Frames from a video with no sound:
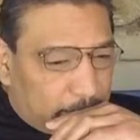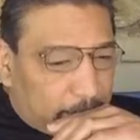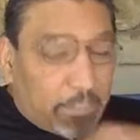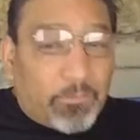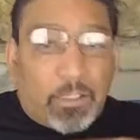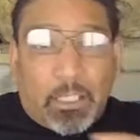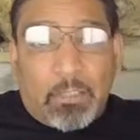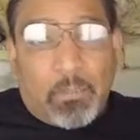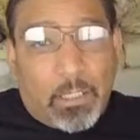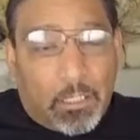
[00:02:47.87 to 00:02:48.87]

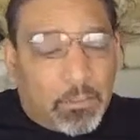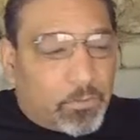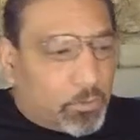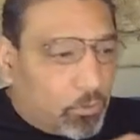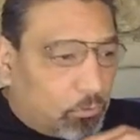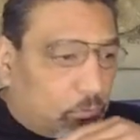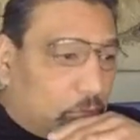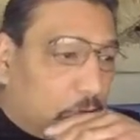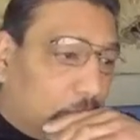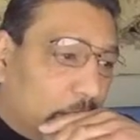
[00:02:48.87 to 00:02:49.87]
JFK by Oliver Stone.